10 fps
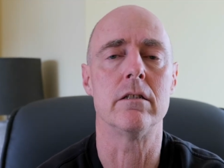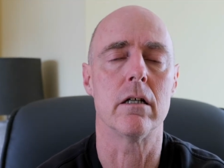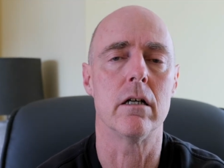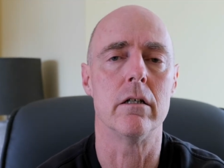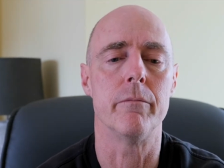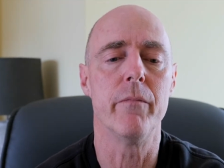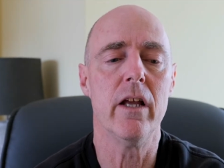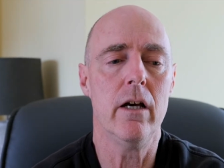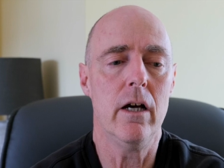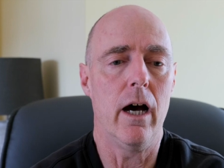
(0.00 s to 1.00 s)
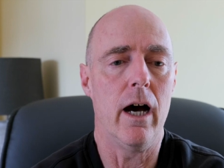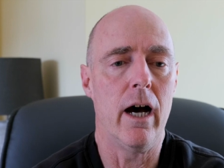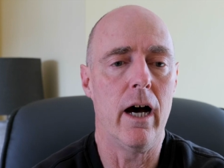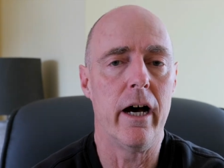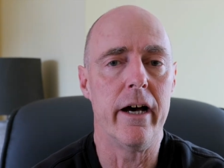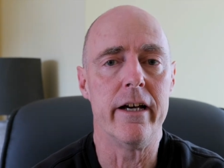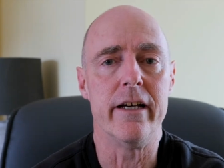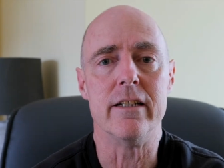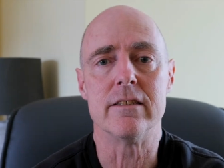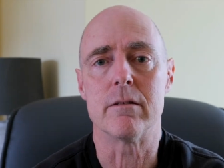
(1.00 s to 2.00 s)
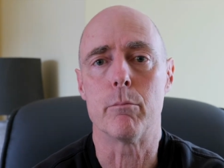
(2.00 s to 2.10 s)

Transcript: So it's a